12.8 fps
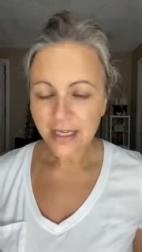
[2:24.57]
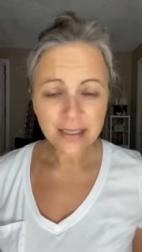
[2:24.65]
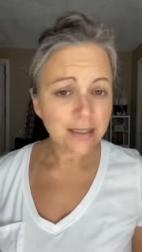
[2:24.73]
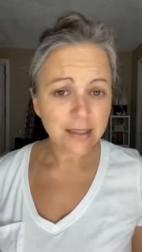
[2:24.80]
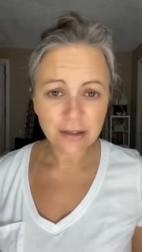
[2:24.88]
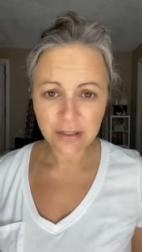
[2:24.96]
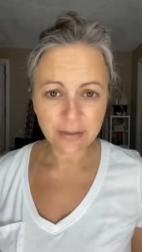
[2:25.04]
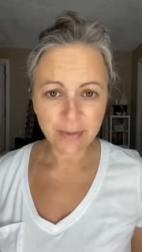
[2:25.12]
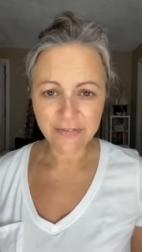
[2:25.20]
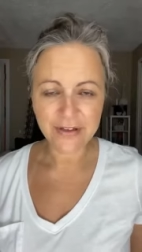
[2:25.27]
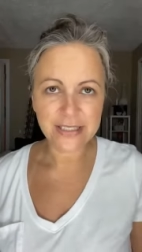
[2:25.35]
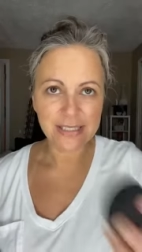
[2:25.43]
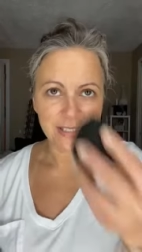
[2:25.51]
Clearly my
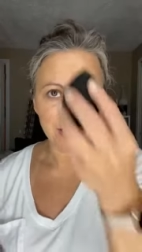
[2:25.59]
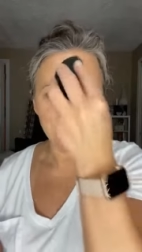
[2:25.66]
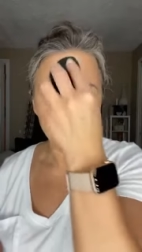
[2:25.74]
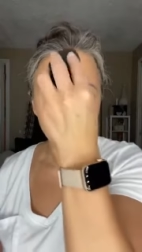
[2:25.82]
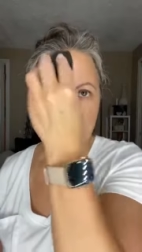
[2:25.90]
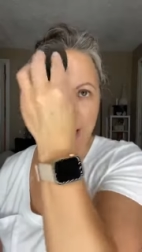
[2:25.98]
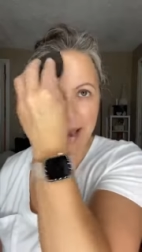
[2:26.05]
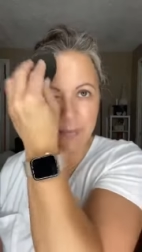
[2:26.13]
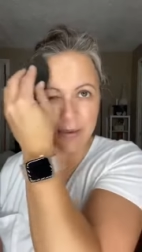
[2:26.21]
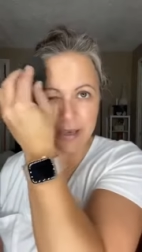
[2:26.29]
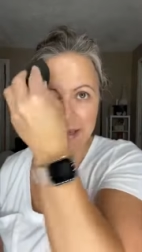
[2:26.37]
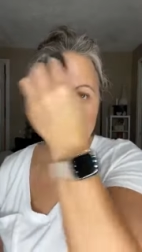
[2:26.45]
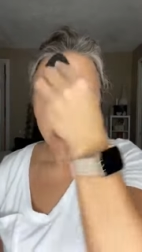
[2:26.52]
face is like so
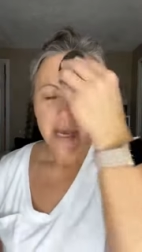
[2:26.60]
happy.